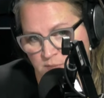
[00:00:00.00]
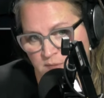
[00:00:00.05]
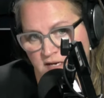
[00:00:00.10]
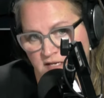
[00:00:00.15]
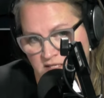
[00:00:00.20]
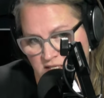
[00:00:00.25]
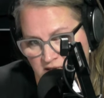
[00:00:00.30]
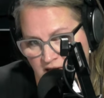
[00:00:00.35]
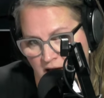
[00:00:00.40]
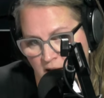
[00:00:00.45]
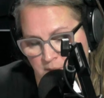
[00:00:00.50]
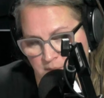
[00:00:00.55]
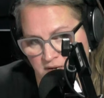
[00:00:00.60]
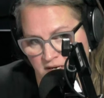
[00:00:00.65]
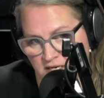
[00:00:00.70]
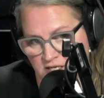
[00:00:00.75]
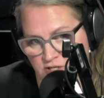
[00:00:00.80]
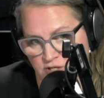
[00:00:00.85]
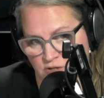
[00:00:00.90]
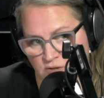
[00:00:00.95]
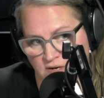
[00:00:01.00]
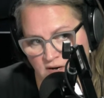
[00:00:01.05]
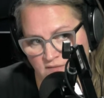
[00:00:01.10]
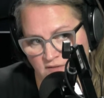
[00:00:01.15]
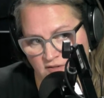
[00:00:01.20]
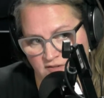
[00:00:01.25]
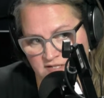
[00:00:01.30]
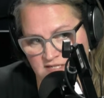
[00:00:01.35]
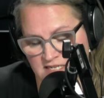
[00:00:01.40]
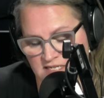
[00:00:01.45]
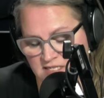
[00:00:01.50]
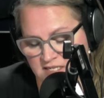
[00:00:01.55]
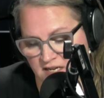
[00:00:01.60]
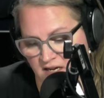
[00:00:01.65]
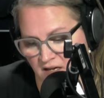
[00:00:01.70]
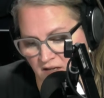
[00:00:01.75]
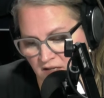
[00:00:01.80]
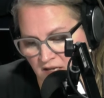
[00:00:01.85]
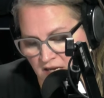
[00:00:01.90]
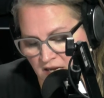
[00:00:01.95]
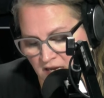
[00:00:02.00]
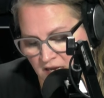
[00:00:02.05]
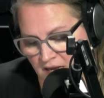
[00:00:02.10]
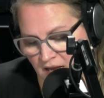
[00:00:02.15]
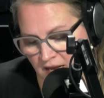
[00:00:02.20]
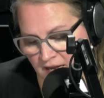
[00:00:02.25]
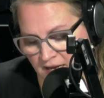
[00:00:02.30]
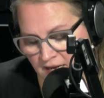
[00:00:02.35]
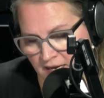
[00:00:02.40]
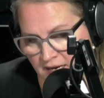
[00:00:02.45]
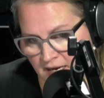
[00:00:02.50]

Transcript: speak to that because you don't have all the detail uh,